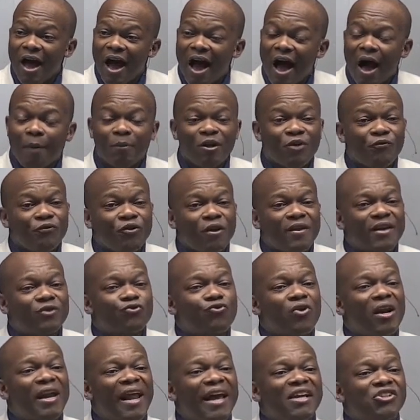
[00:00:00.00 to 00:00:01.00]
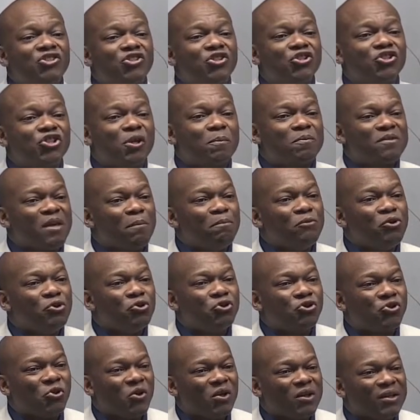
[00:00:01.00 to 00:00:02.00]
How many of you know that relationships are
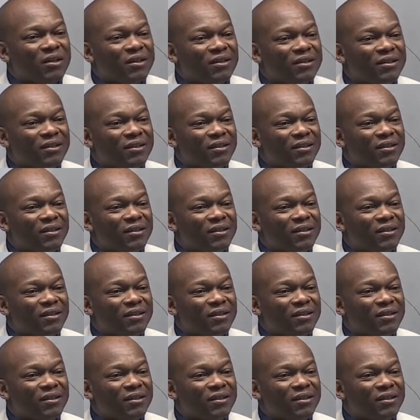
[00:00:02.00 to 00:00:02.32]
mutual?